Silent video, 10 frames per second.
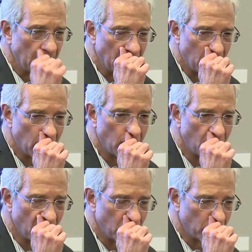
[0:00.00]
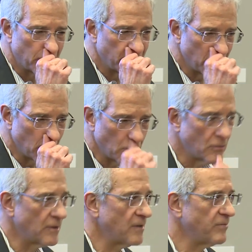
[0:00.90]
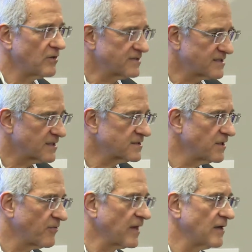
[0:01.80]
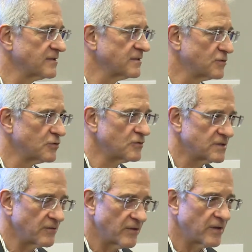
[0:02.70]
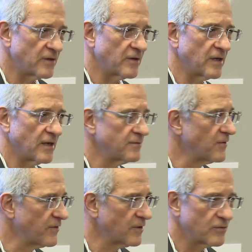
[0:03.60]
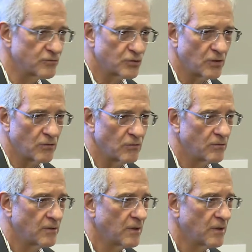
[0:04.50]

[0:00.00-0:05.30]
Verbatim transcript: uh, kill about 60,000 Jews in the area under their control,